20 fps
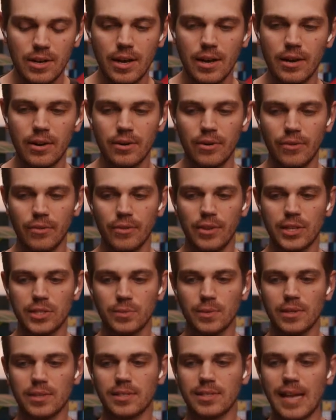No,
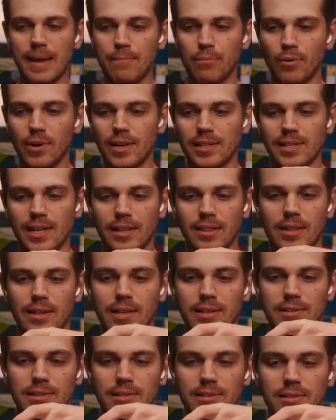this one separates like
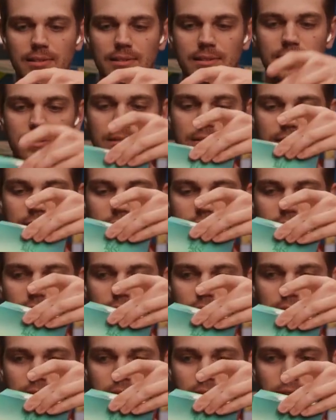this.
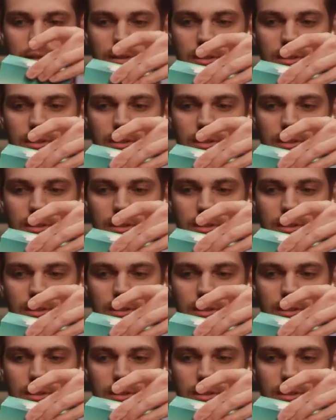The